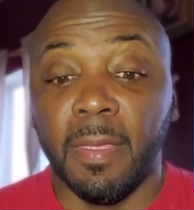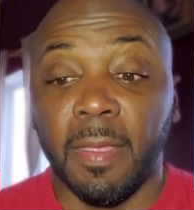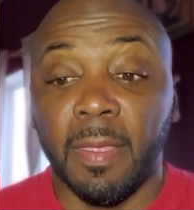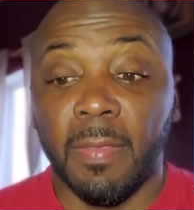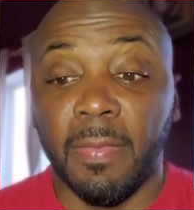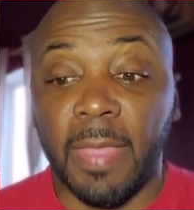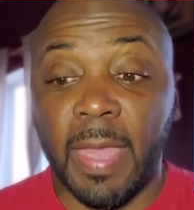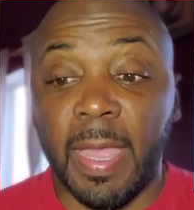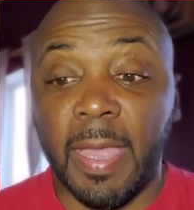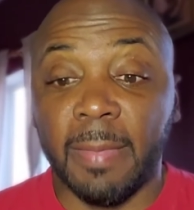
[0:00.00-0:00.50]

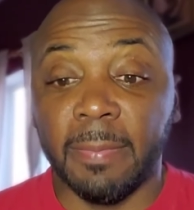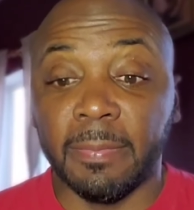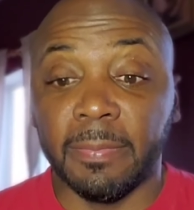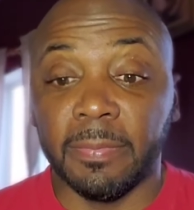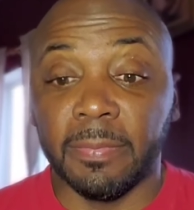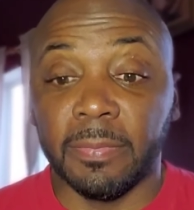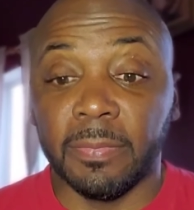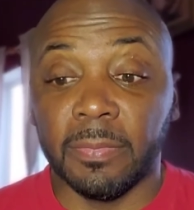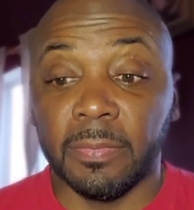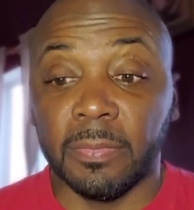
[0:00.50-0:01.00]
that
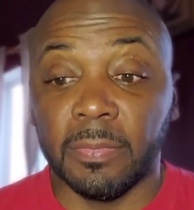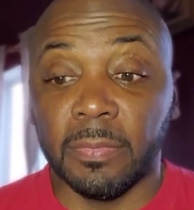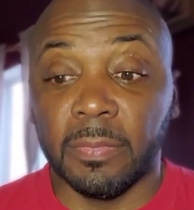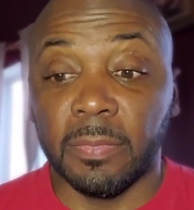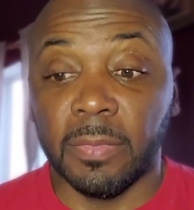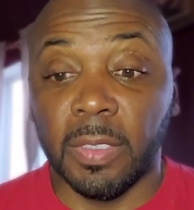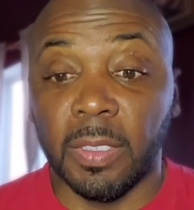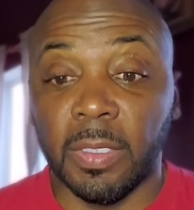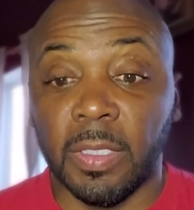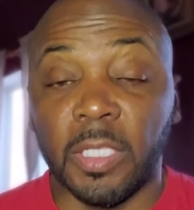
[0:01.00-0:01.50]

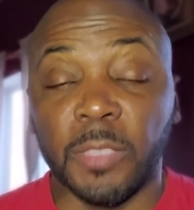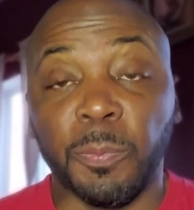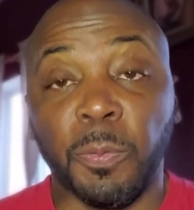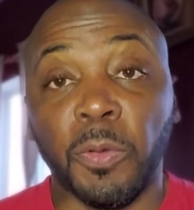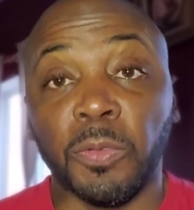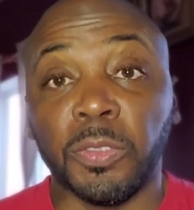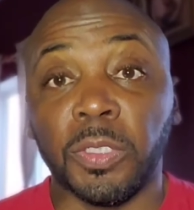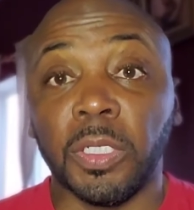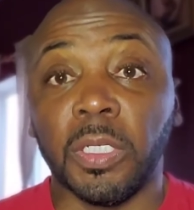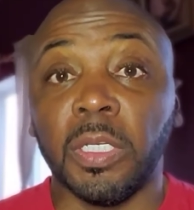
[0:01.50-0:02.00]
this
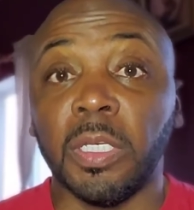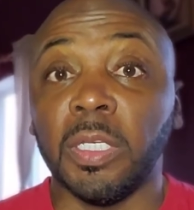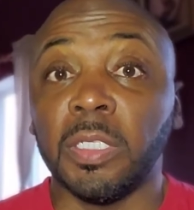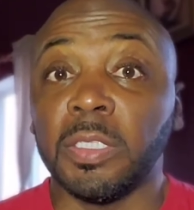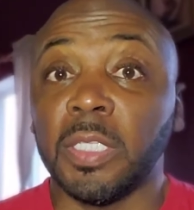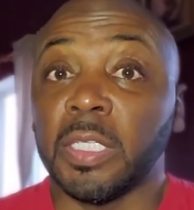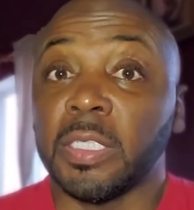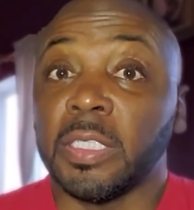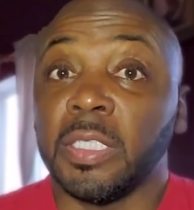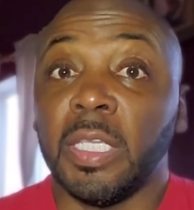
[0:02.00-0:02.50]
person could
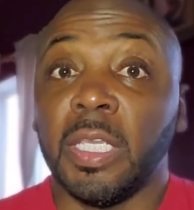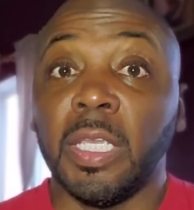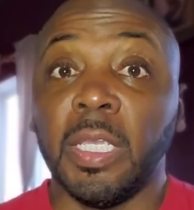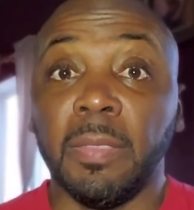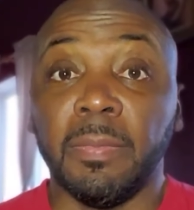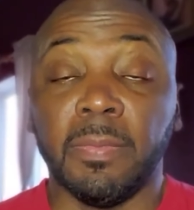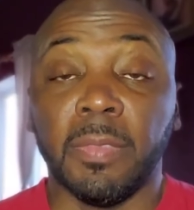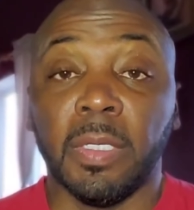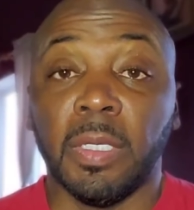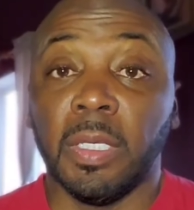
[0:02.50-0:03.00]
just
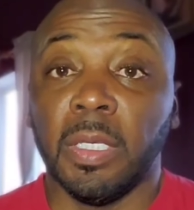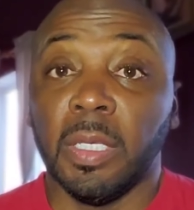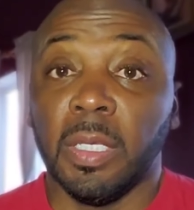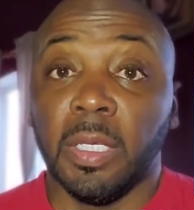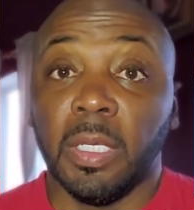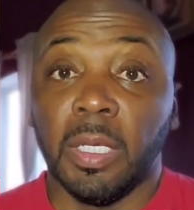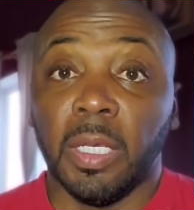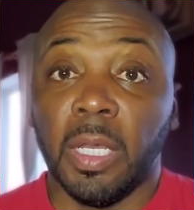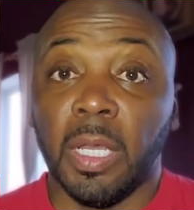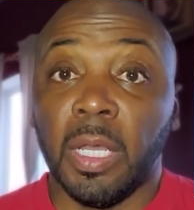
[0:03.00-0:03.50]
need
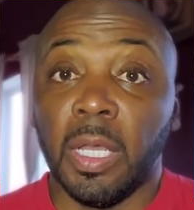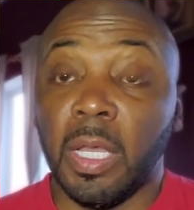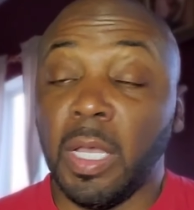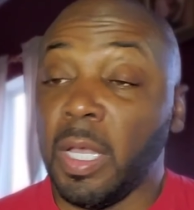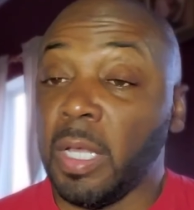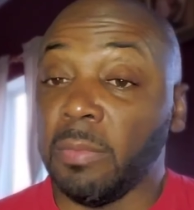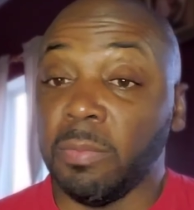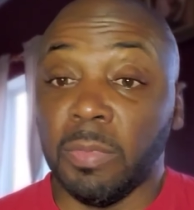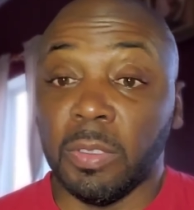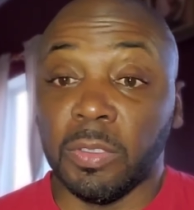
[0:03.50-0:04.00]
a